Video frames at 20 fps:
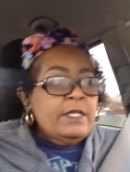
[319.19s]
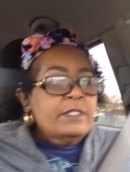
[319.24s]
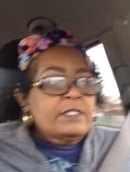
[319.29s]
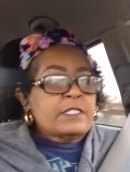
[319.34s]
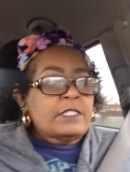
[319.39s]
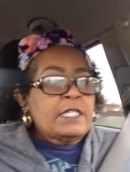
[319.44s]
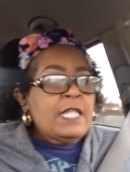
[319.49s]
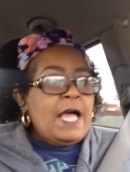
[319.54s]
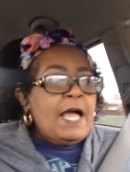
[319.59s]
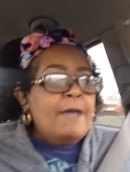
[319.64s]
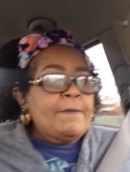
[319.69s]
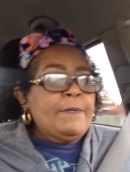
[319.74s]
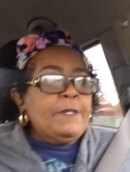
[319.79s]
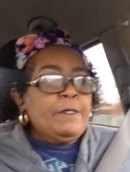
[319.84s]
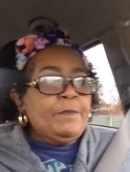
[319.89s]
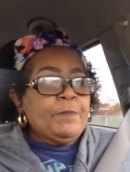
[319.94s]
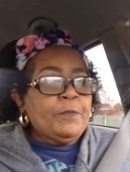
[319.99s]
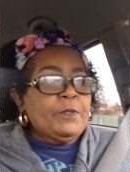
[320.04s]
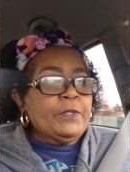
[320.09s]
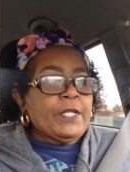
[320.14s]
sly
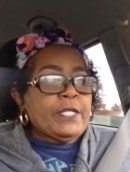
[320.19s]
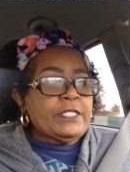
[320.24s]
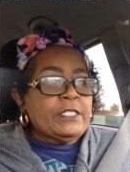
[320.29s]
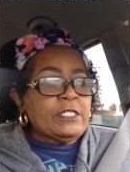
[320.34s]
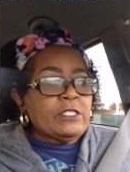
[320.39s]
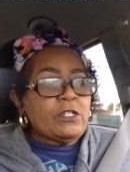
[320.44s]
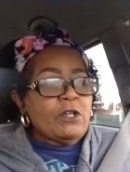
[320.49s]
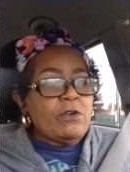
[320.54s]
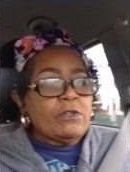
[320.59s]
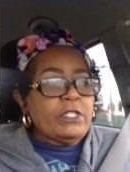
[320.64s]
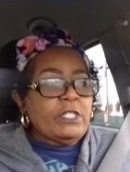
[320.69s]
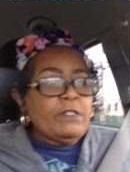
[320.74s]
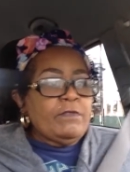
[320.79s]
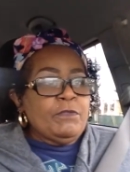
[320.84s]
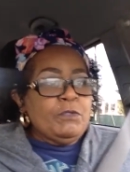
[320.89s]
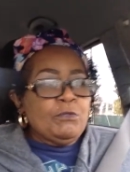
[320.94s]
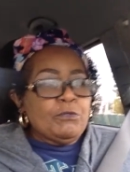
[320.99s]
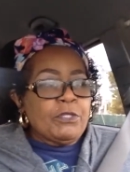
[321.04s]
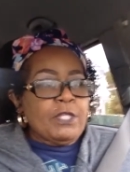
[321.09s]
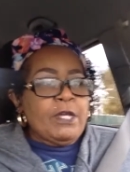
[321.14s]
people that's just going to
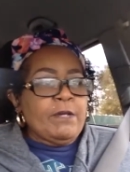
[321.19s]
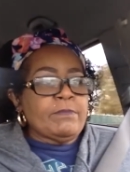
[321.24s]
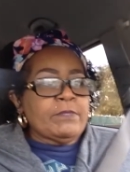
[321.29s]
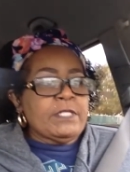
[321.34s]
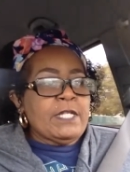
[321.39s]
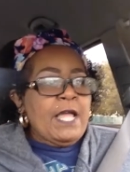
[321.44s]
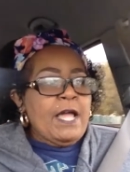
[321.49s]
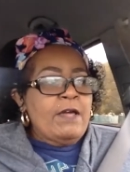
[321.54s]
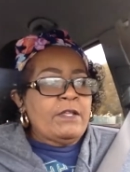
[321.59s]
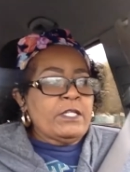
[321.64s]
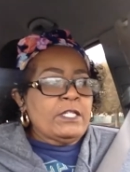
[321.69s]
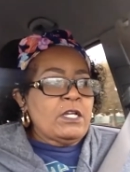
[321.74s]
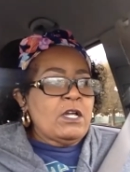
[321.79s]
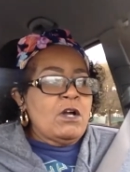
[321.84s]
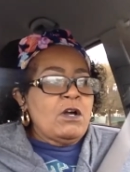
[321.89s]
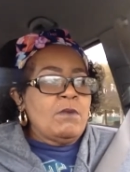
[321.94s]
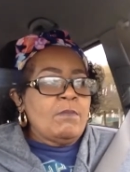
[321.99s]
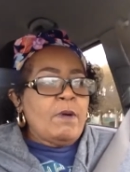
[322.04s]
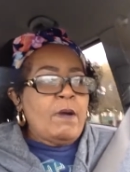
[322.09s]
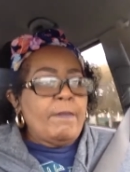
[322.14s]
give you thumbs down and
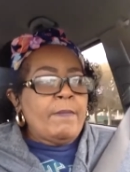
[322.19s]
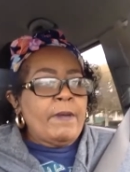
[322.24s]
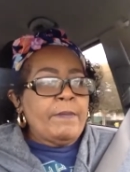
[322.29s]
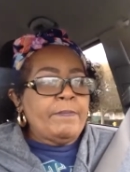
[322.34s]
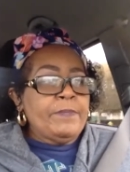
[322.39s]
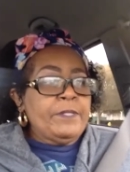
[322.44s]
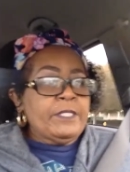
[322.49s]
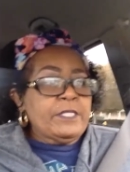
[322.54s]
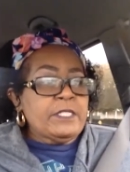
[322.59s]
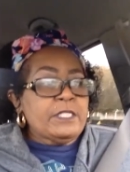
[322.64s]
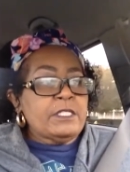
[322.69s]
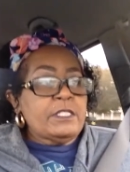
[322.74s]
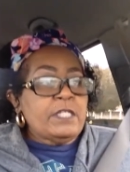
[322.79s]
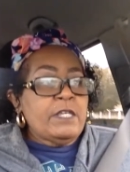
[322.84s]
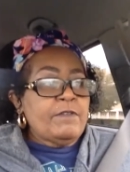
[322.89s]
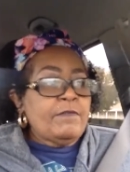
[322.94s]
go on about my business.